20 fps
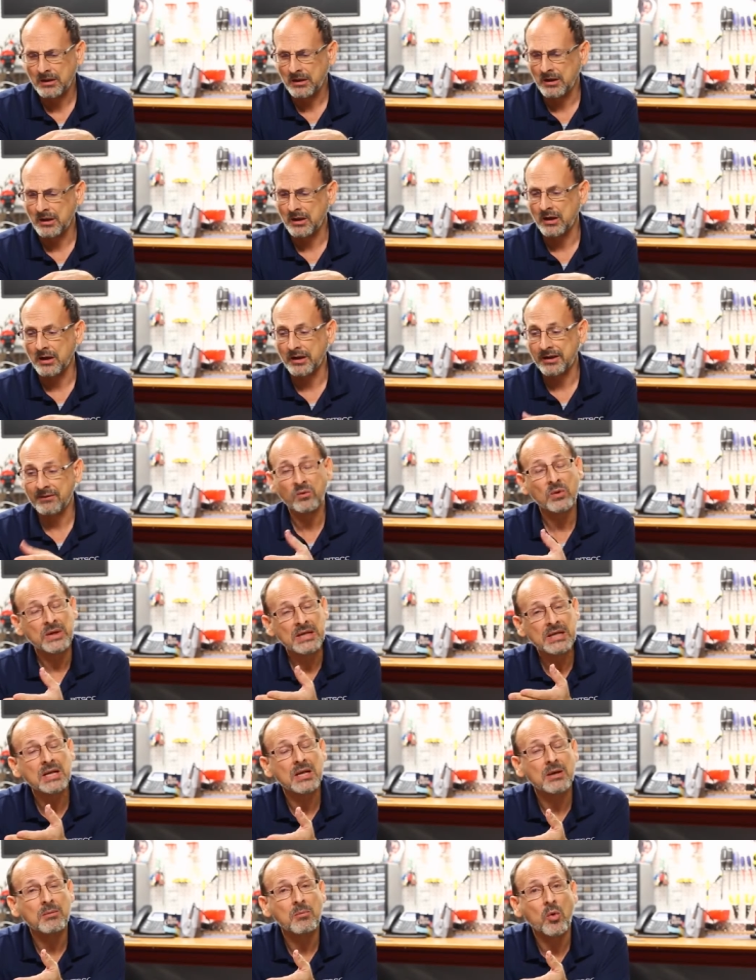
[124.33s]
If we
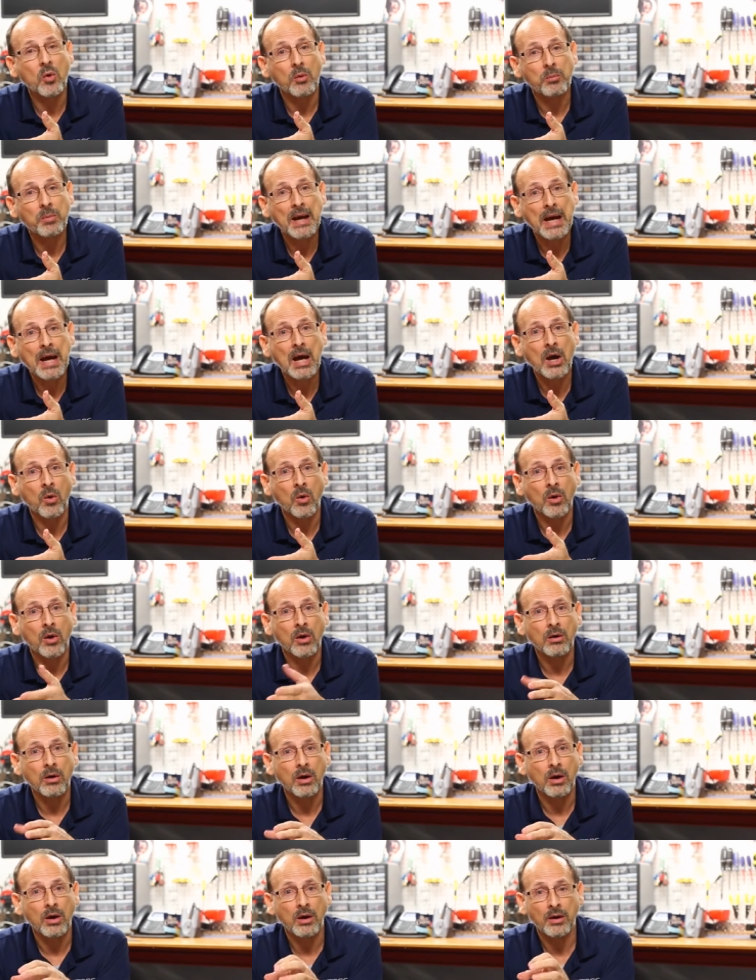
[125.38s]
needed more
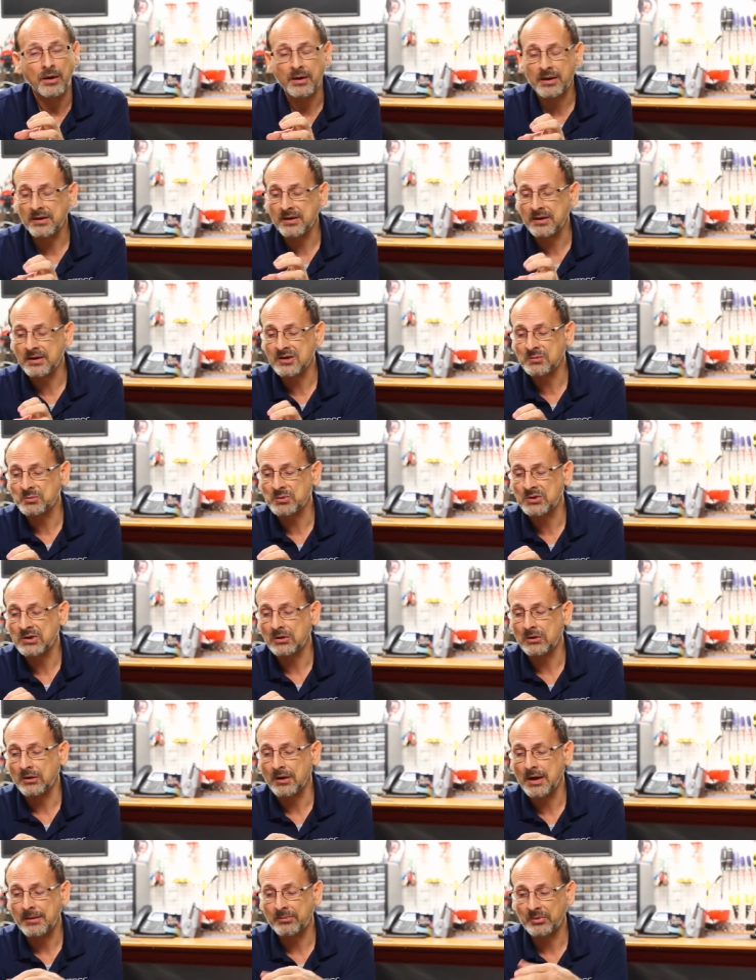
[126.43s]
power in this
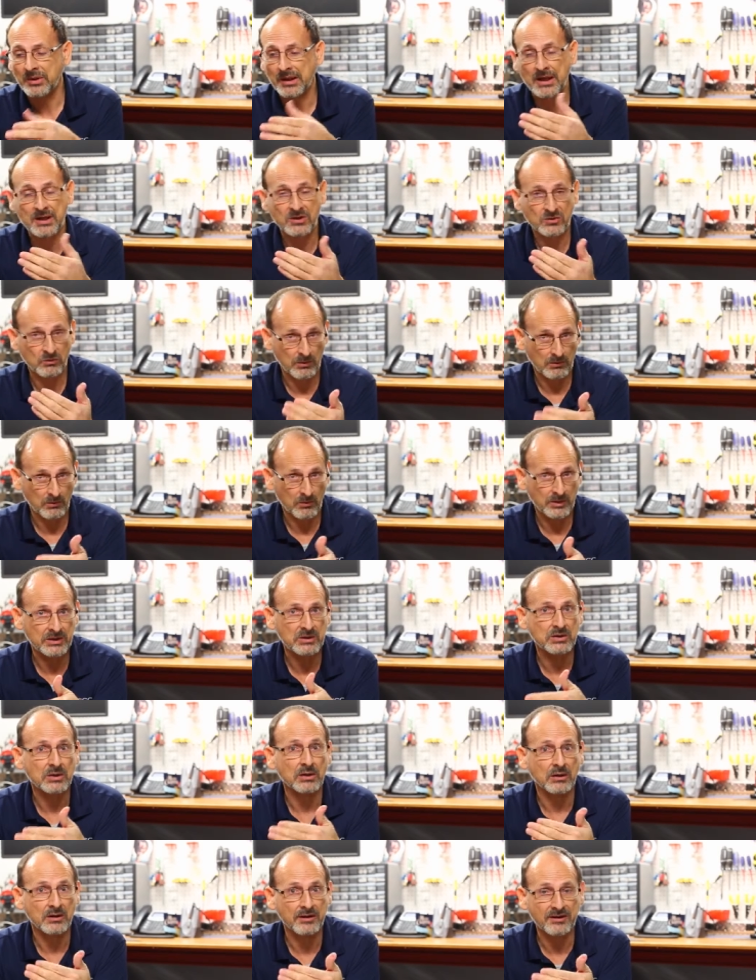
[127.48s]
particular application, we
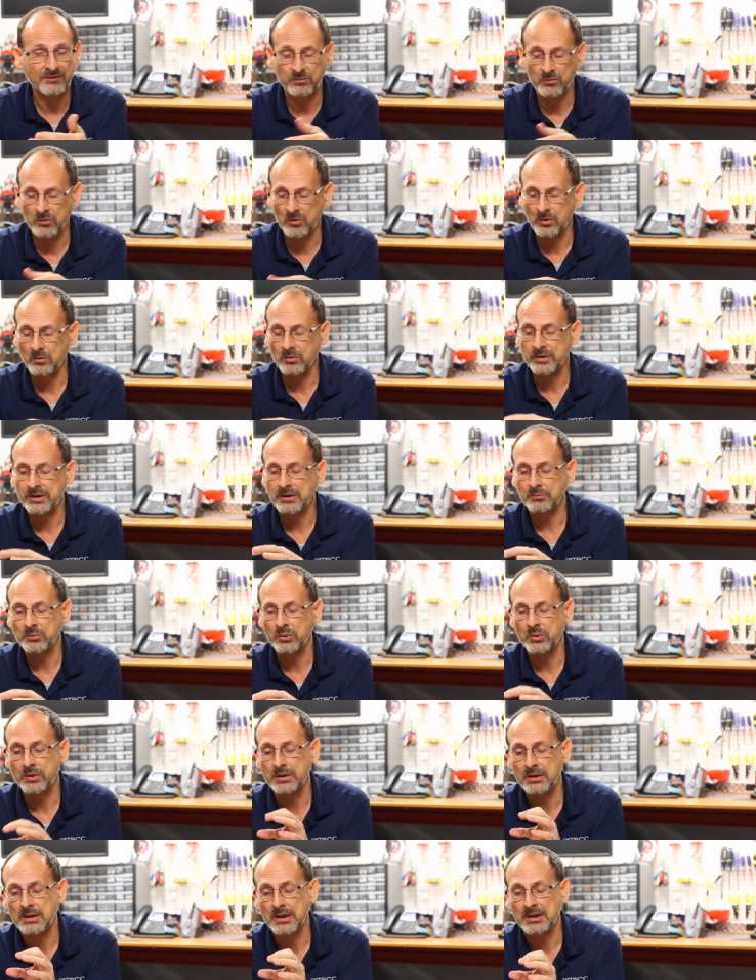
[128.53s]
wanted to lift more, we could
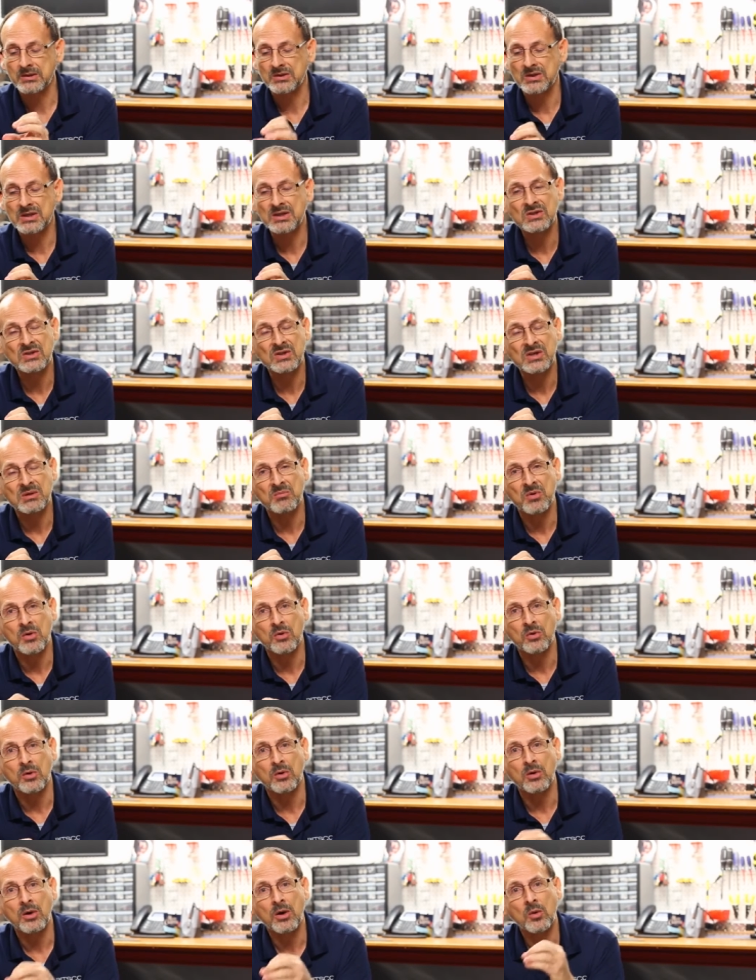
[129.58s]
put a DC
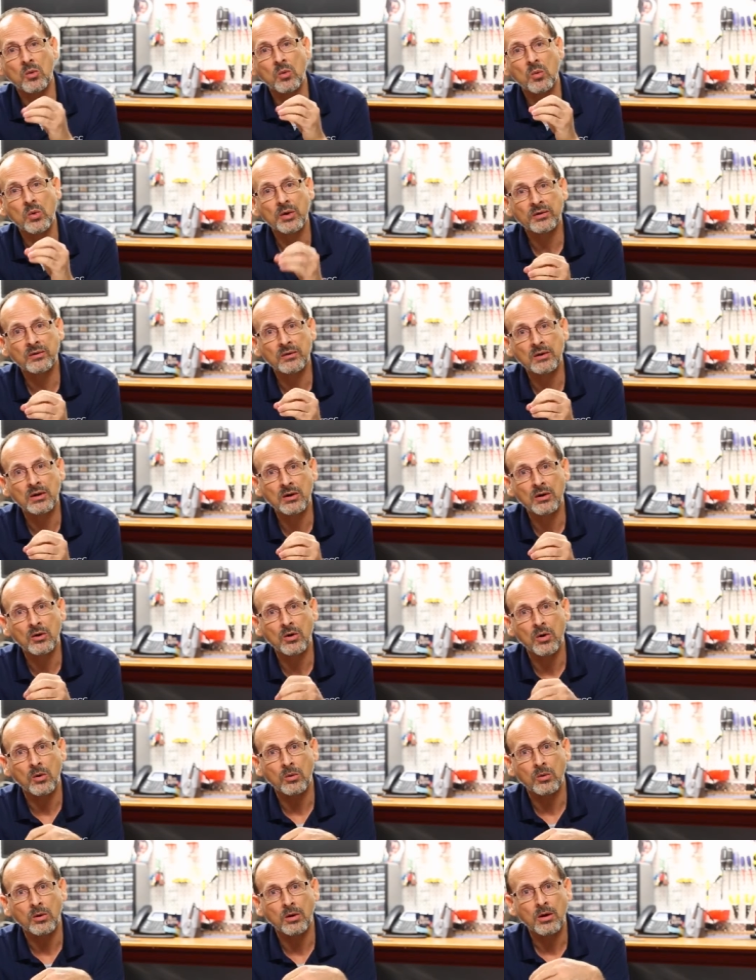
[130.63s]
motor with an
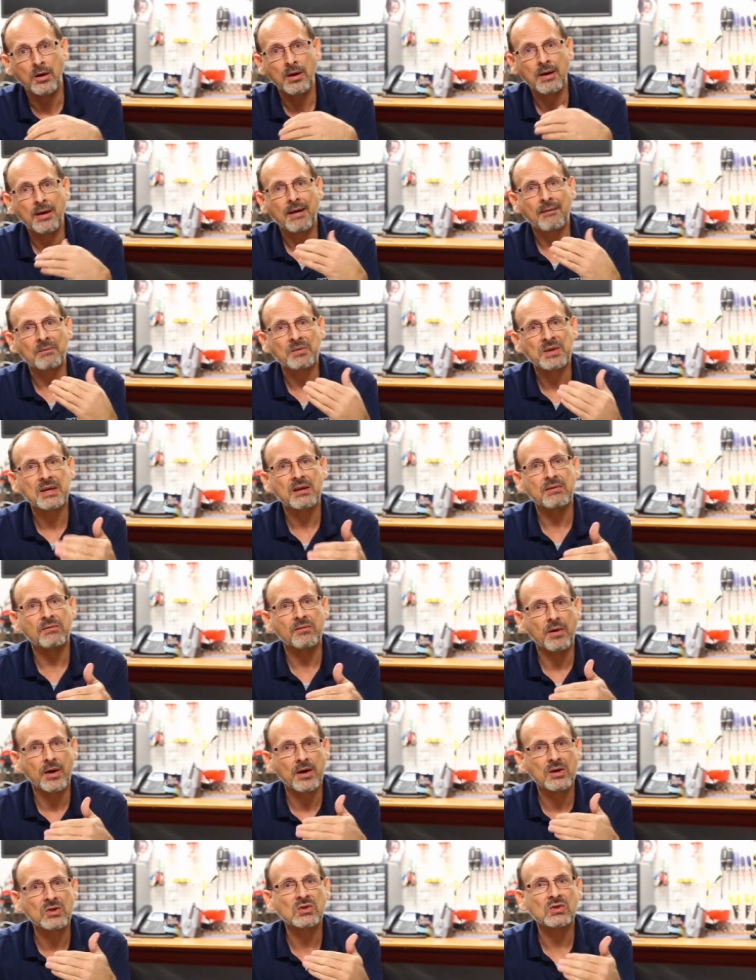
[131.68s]
encoder and get a
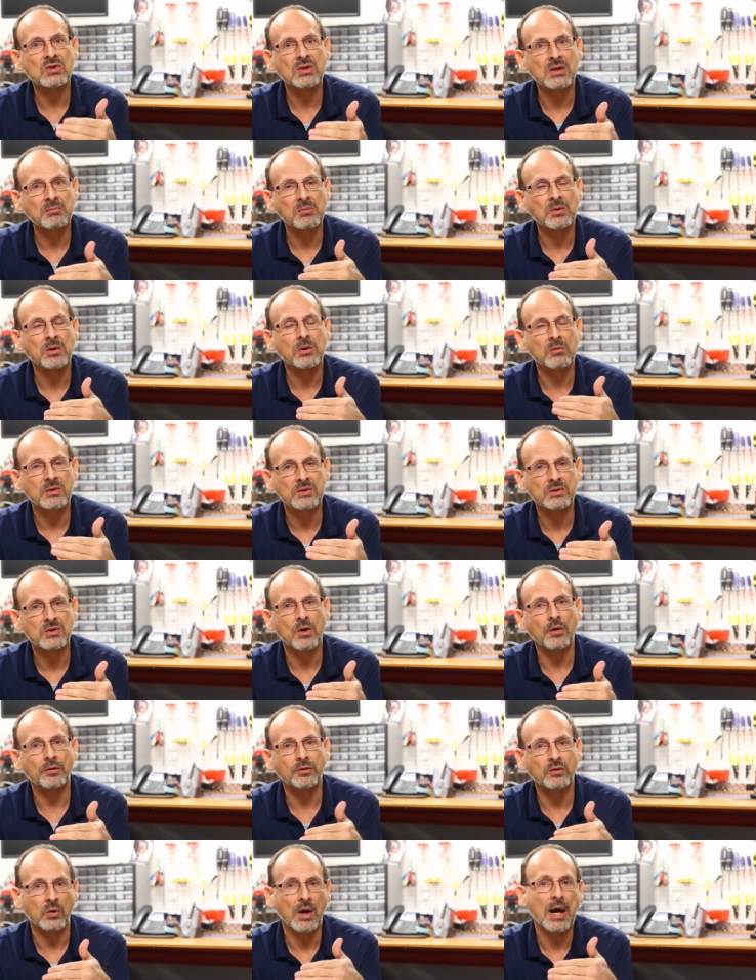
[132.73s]
very similar
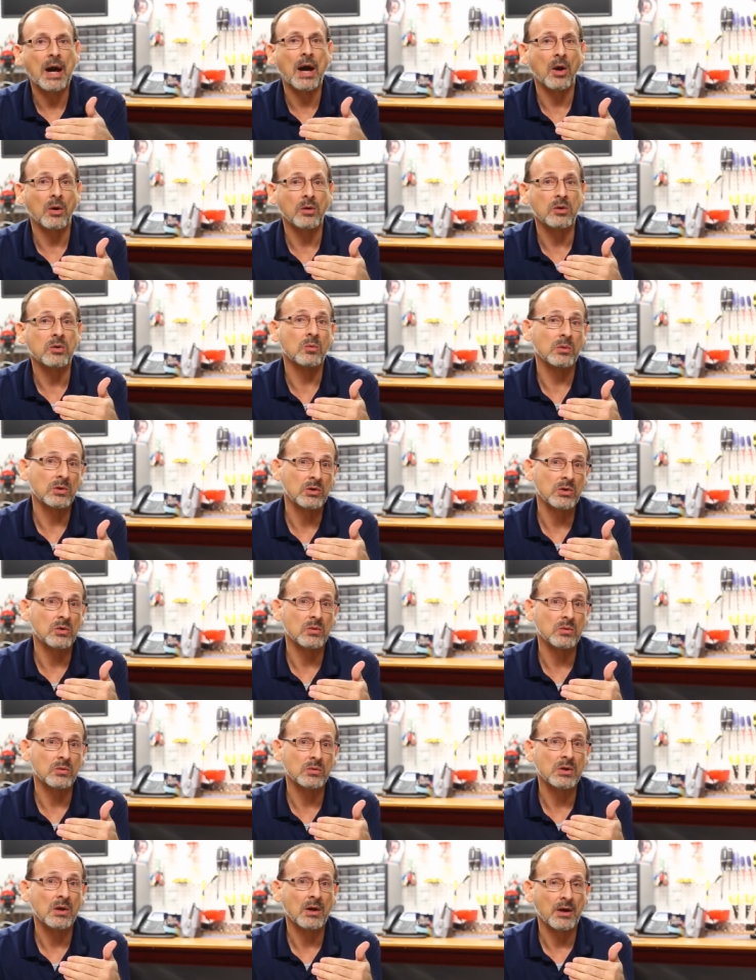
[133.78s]
result to how you would
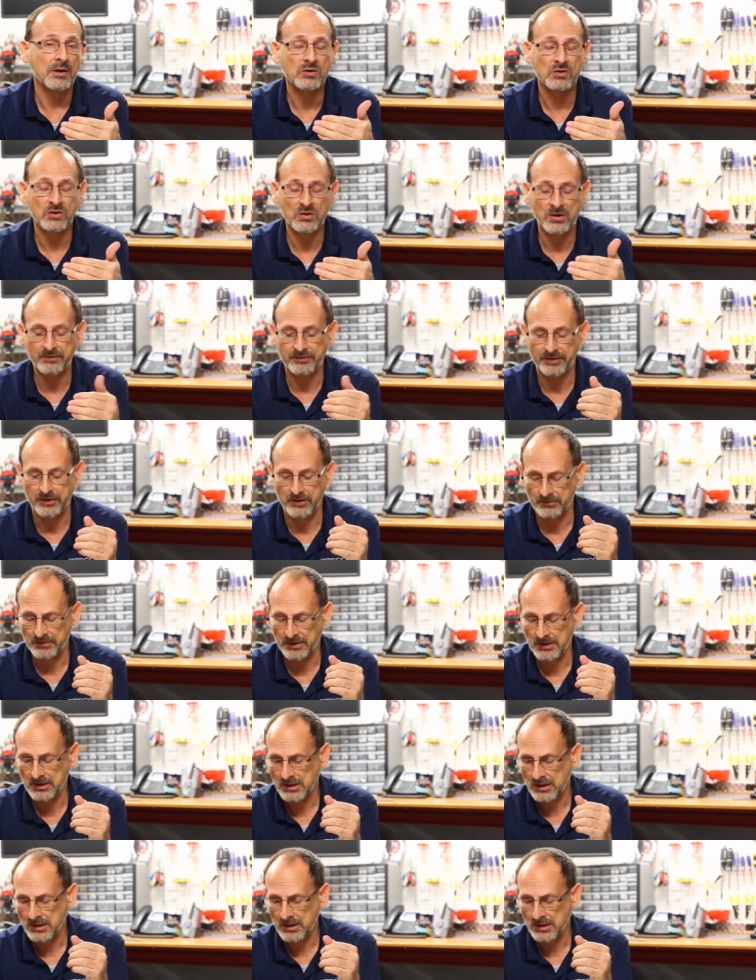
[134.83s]
use a servo.